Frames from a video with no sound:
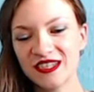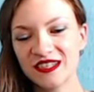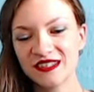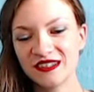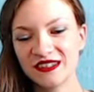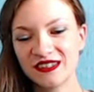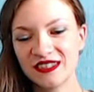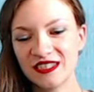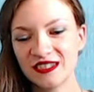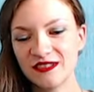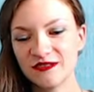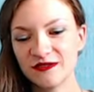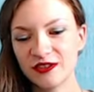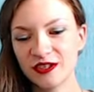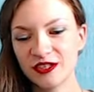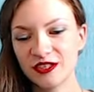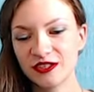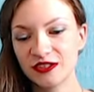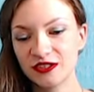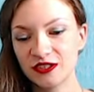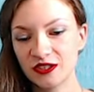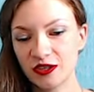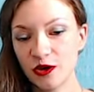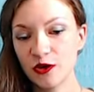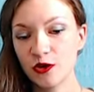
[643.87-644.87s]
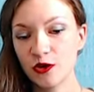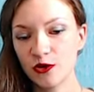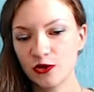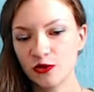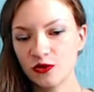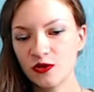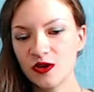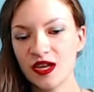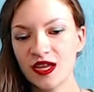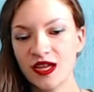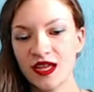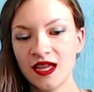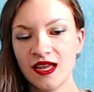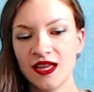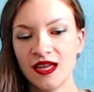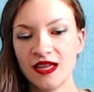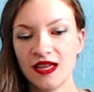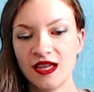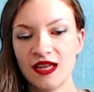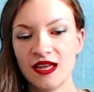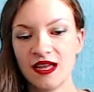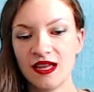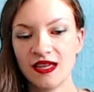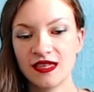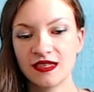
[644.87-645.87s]
different O,
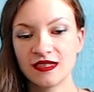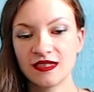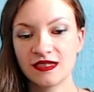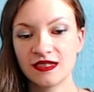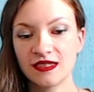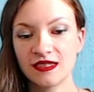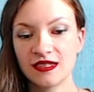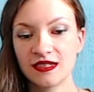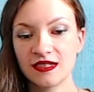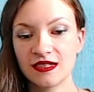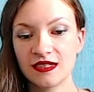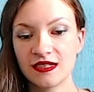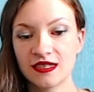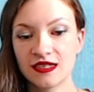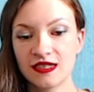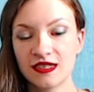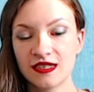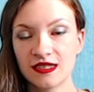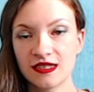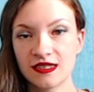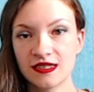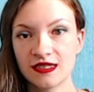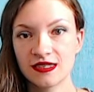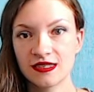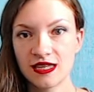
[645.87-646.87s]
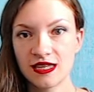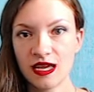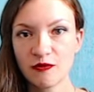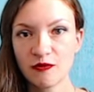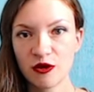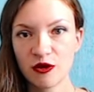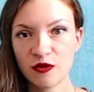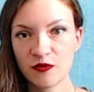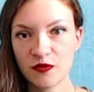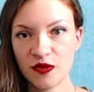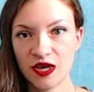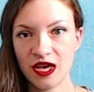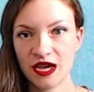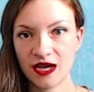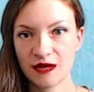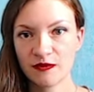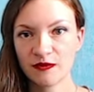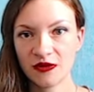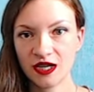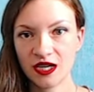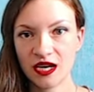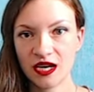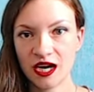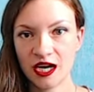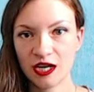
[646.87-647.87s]
and some of
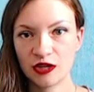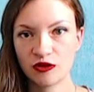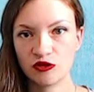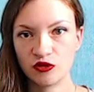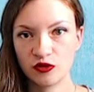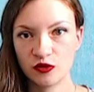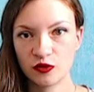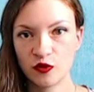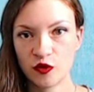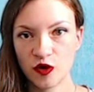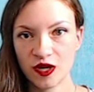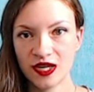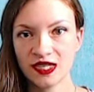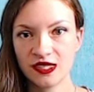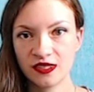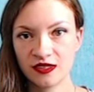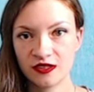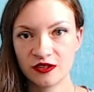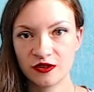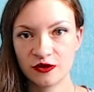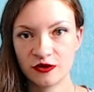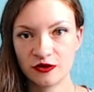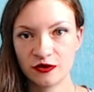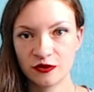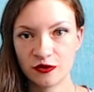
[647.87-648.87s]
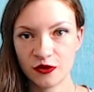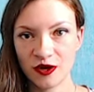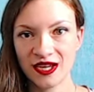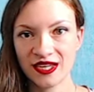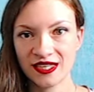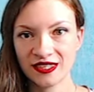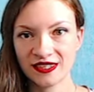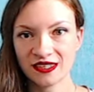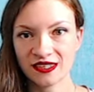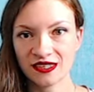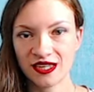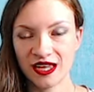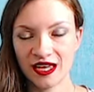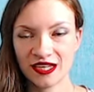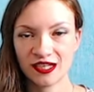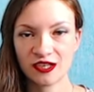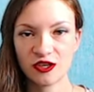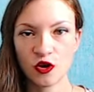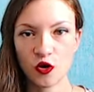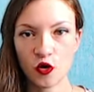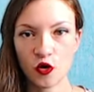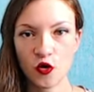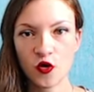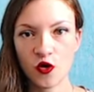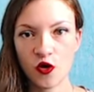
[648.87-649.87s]
them are read like
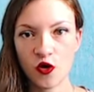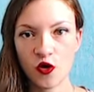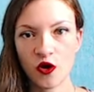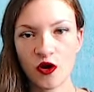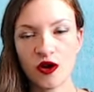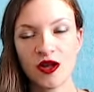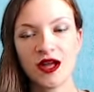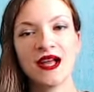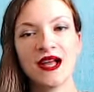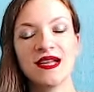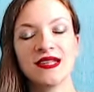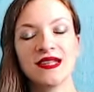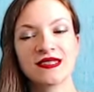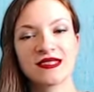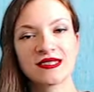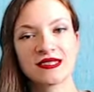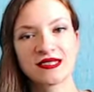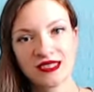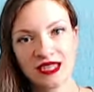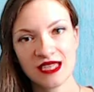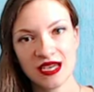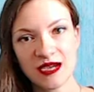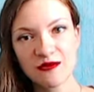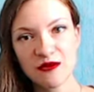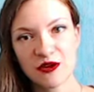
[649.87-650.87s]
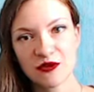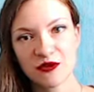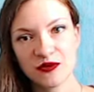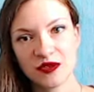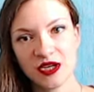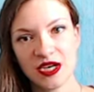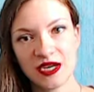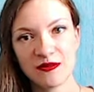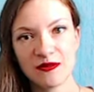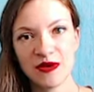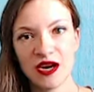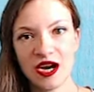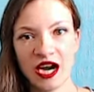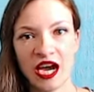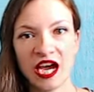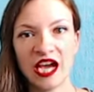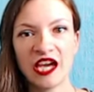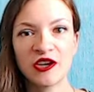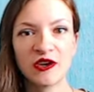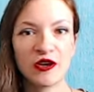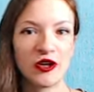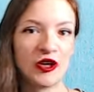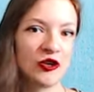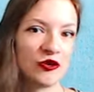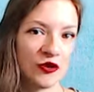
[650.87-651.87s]
O, and some of them
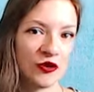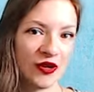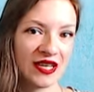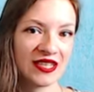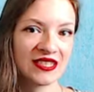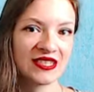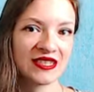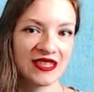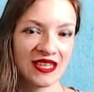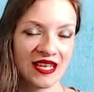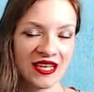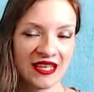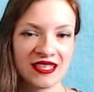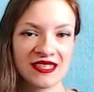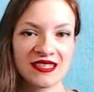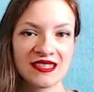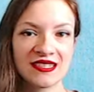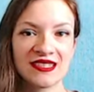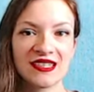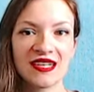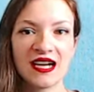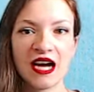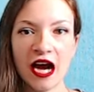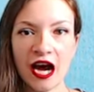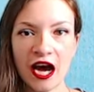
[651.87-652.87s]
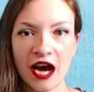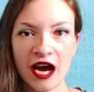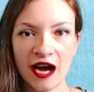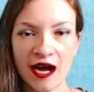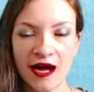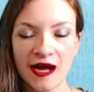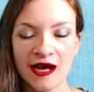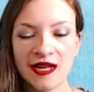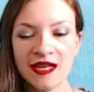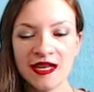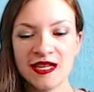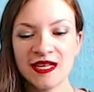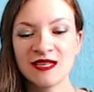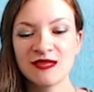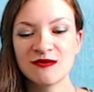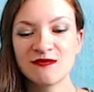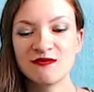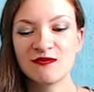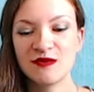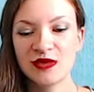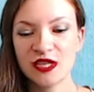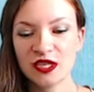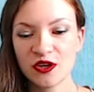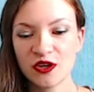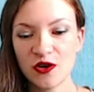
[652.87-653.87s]
are read like A,
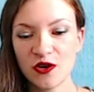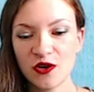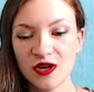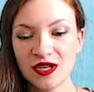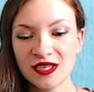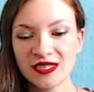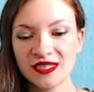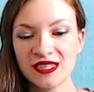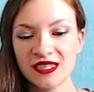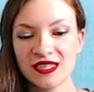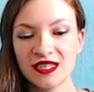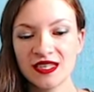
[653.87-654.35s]
because